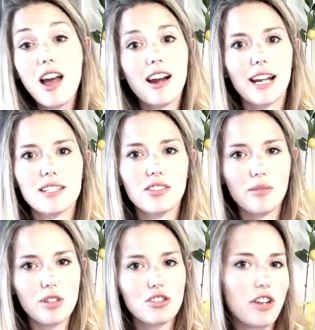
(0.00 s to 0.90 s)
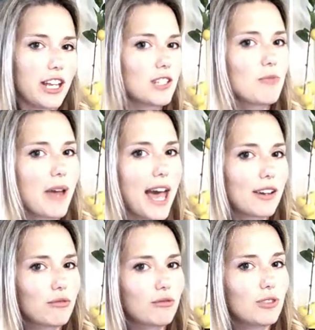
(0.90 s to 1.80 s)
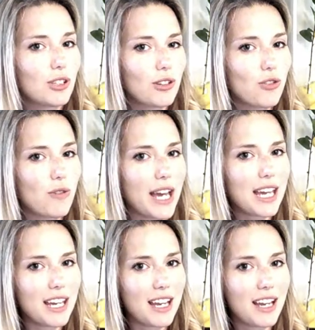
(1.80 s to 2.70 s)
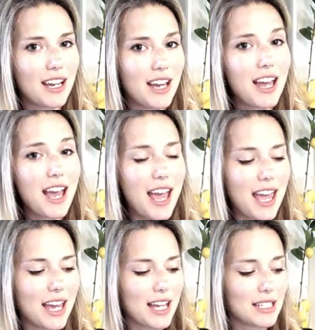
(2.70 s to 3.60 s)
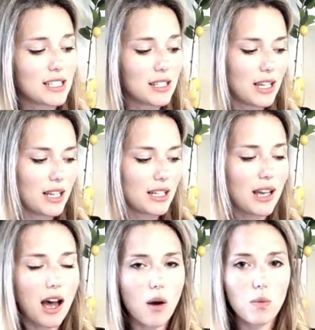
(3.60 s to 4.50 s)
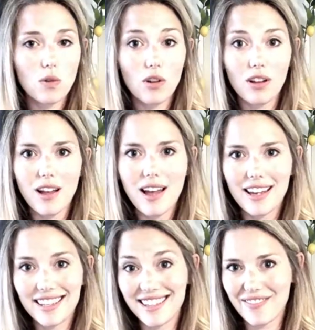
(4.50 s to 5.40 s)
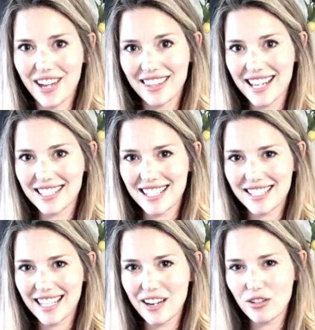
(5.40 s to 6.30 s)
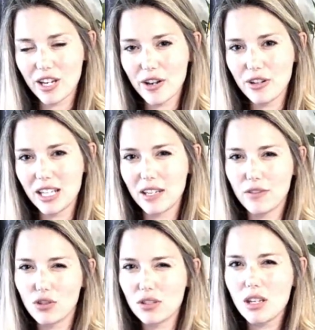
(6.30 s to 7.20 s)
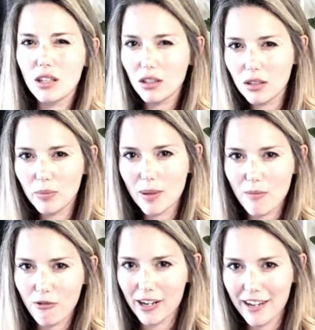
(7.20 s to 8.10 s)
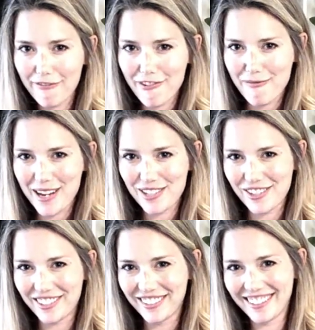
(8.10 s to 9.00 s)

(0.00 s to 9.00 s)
All right, so let me change back real quick, and then I will give out that discount code and give you just a little bit more information.